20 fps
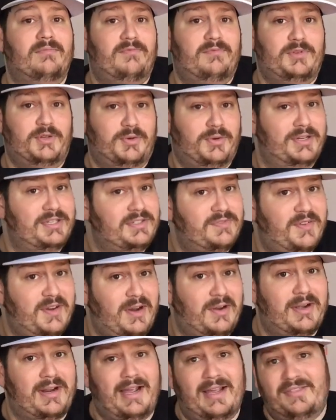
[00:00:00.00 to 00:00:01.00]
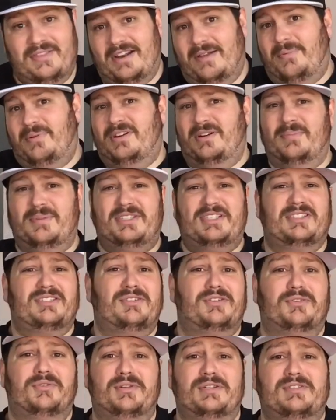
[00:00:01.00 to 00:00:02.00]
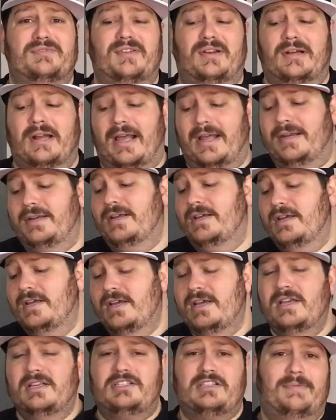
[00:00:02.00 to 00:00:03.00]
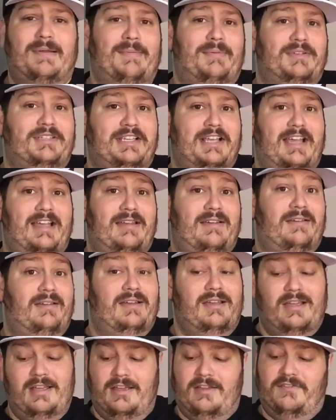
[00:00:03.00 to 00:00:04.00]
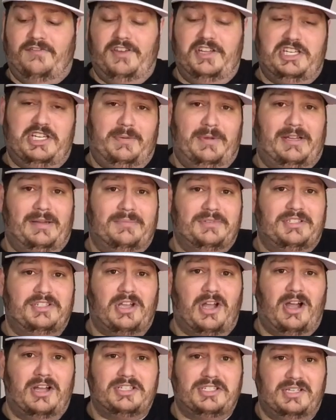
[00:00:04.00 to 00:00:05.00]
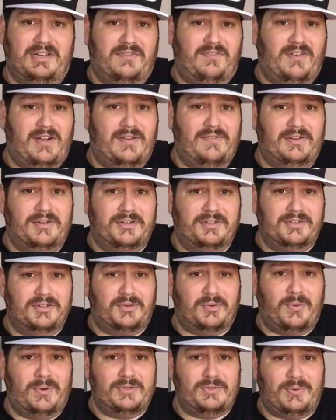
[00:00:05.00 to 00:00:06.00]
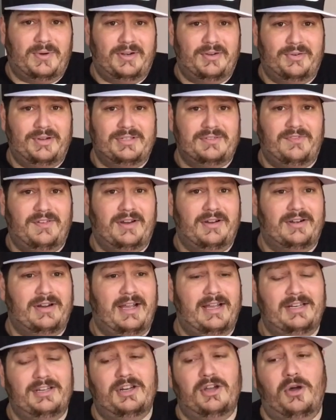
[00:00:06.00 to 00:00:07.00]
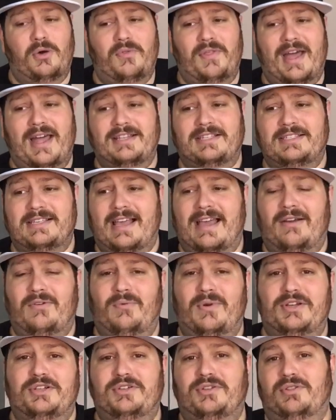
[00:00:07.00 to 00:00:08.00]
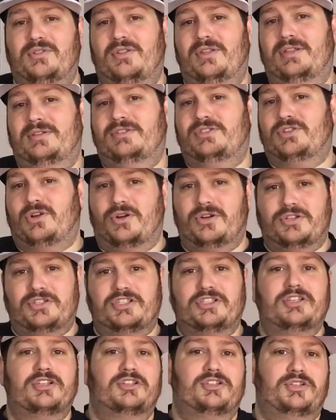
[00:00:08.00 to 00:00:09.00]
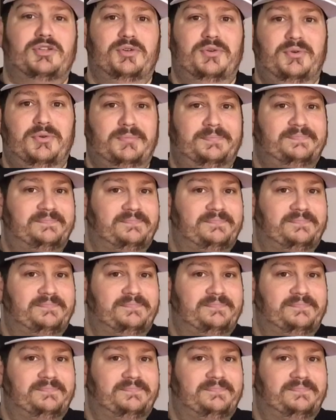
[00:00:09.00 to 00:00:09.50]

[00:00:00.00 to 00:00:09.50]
degrees Fahrenheit, and then I'll put it up at 600 degrees Fahrenheit. Some people say VG becomes toxic at 520 degrees Fahrenheit. No, that's at which it starts to